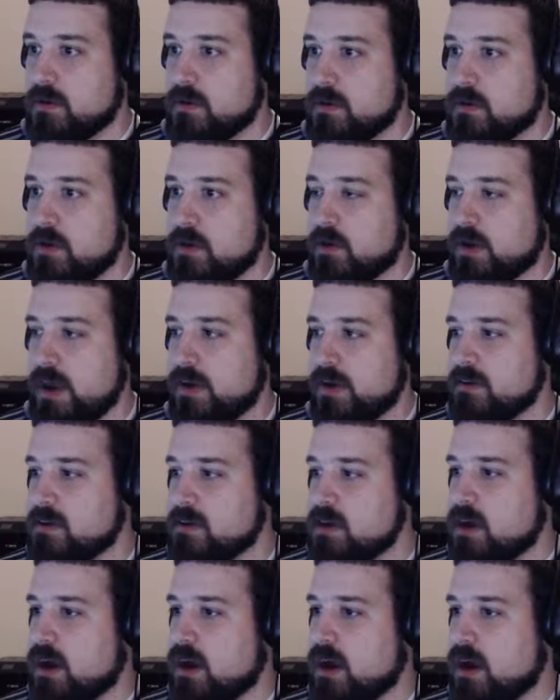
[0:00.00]
Okay.
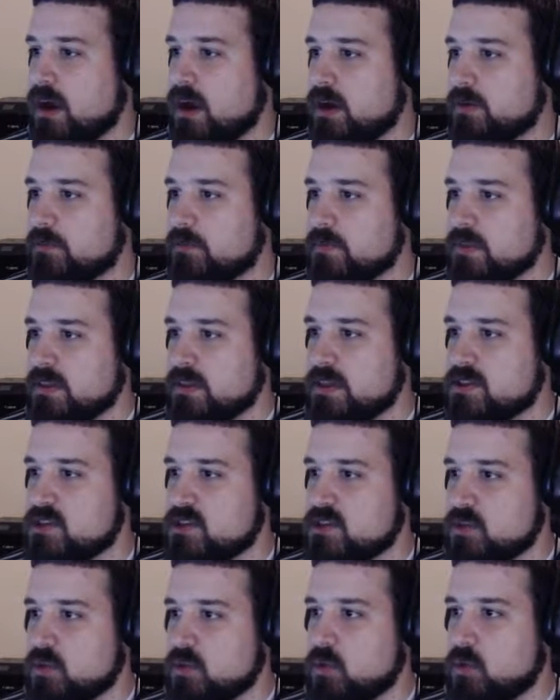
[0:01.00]
Uh, let's
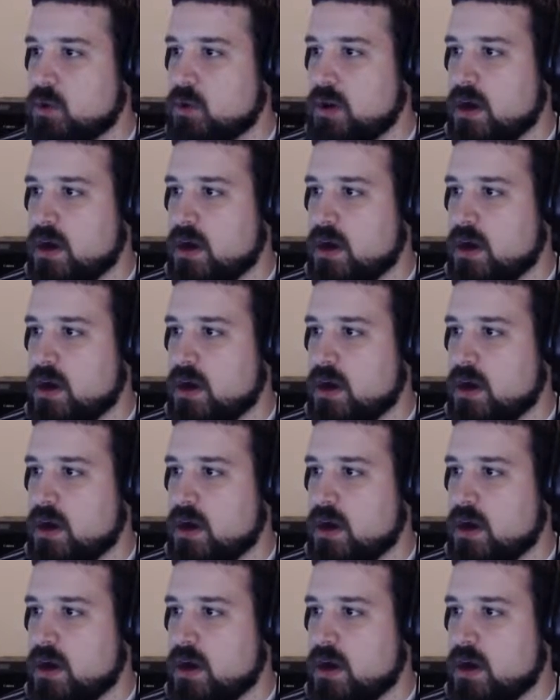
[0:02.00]
do.